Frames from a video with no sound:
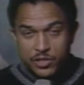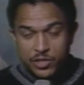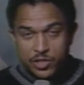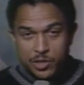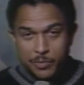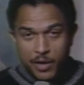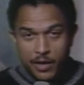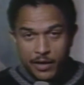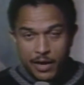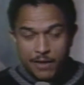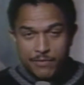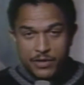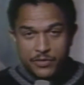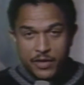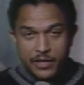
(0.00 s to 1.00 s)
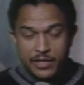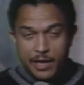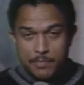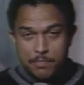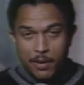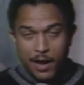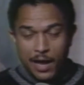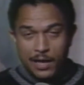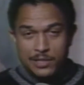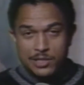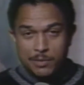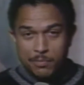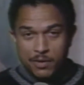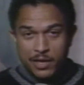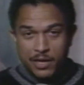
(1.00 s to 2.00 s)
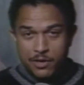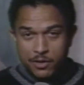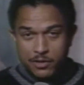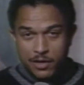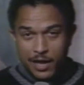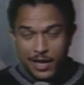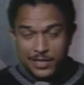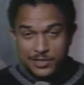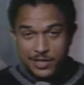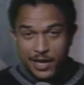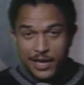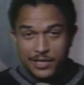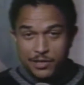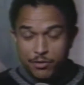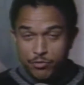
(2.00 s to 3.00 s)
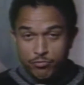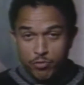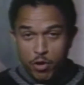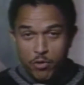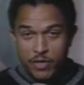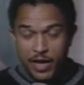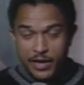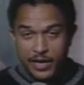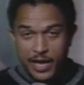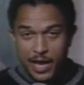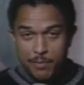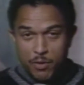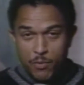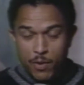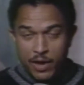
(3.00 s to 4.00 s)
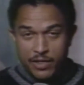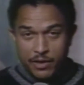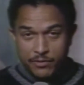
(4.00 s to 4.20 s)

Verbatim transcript: did just about everything they possibly could last night to throw that game away.